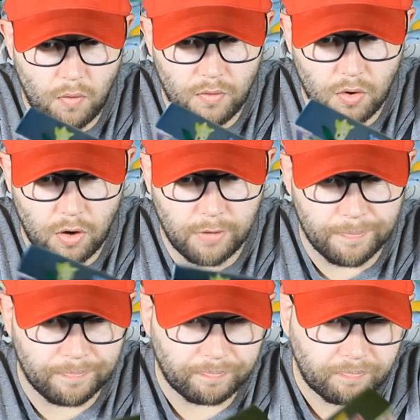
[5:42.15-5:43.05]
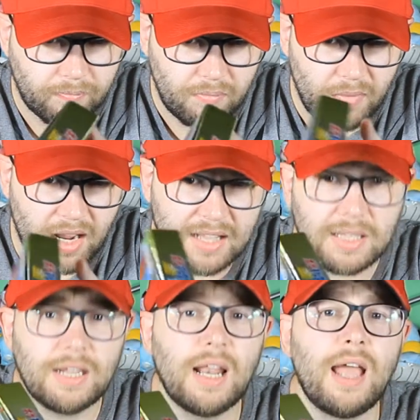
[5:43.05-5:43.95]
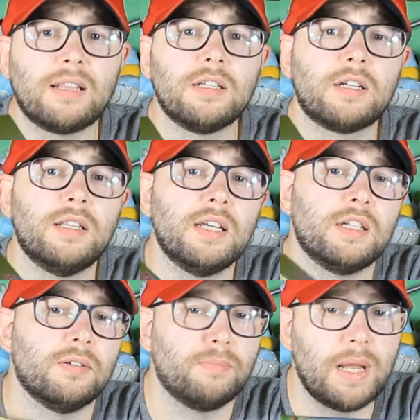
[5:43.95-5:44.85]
Overall, it's in collector's condition.